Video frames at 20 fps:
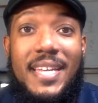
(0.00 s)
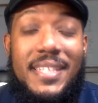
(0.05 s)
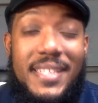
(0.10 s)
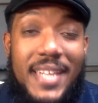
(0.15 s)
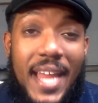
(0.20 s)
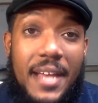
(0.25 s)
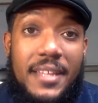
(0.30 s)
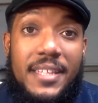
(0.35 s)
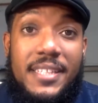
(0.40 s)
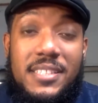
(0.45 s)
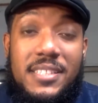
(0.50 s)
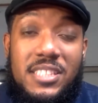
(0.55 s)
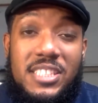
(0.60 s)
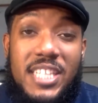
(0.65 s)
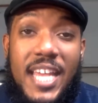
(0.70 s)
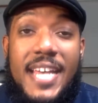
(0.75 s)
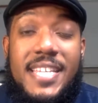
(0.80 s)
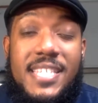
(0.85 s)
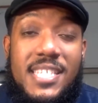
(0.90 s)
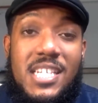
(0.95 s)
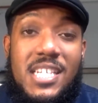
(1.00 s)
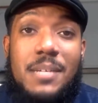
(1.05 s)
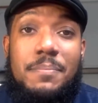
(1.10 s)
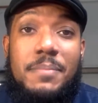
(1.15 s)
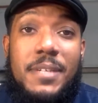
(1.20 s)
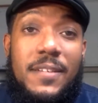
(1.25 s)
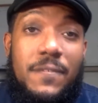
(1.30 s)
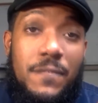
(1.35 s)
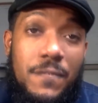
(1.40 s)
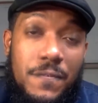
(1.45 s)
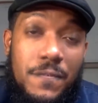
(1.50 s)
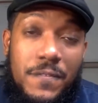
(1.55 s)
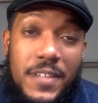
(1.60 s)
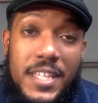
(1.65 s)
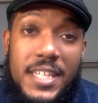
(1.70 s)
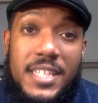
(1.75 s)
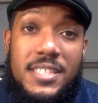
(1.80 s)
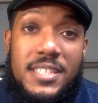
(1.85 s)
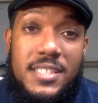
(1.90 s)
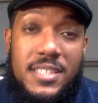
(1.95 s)
Now let's jazz it up and
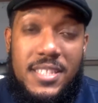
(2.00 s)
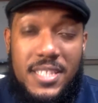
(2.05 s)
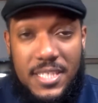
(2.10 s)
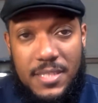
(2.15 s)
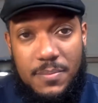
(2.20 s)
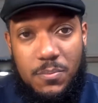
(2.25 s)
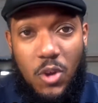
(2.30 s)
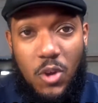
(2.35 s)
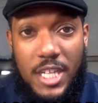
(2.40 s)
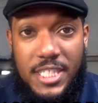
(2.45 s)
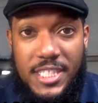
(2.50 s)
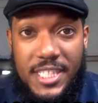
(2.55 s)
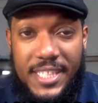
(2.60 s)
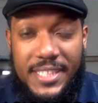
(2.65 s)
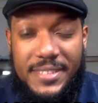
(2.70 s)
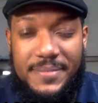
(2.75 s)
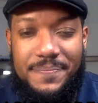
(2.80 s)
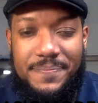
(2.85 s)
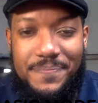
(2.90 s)
finish this project.